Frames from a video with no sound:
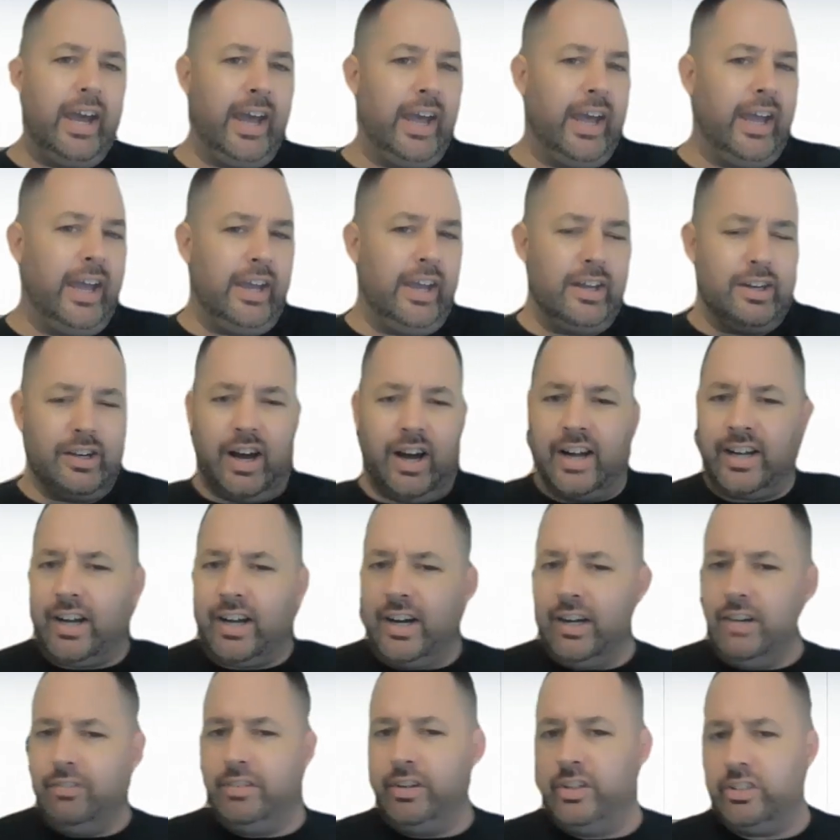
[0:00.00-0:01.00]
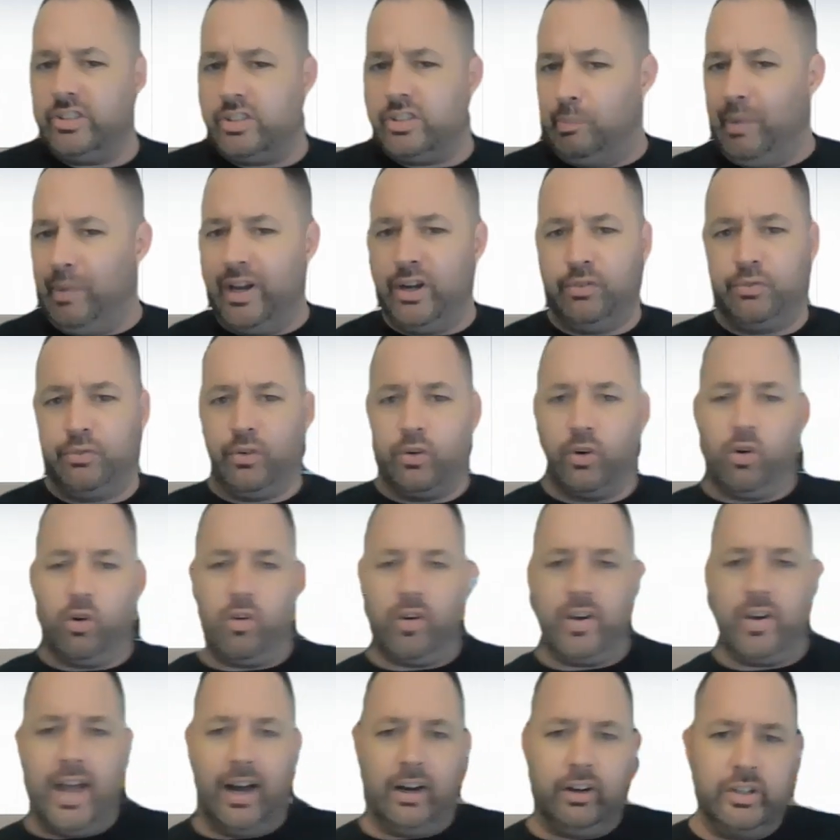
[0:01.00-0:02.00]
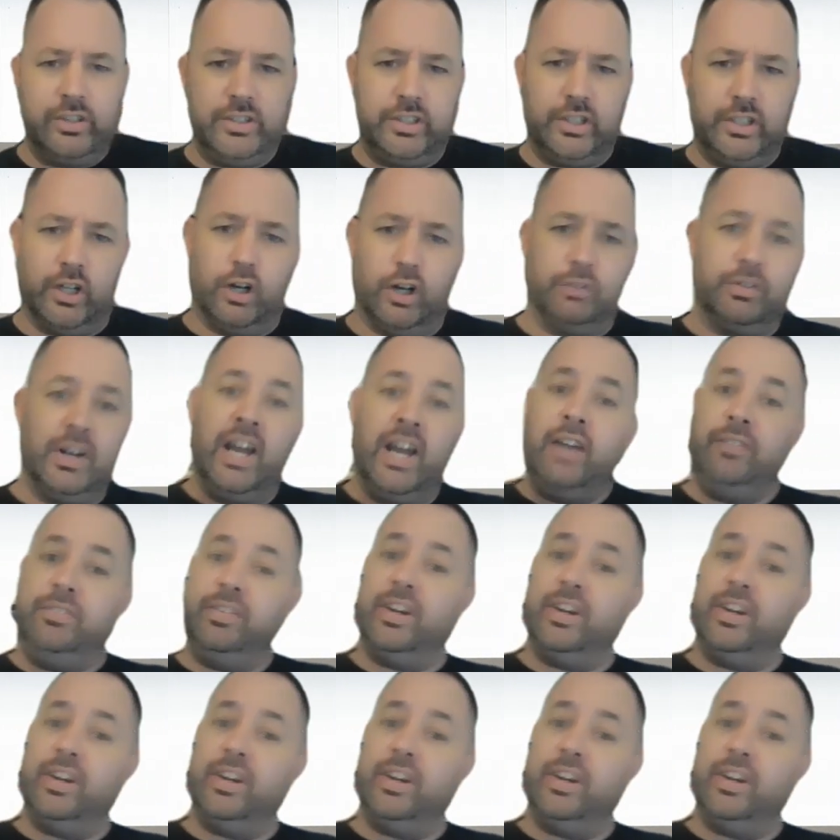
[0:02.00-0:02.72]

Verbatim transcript: And I kind of use a metaphor or analogy of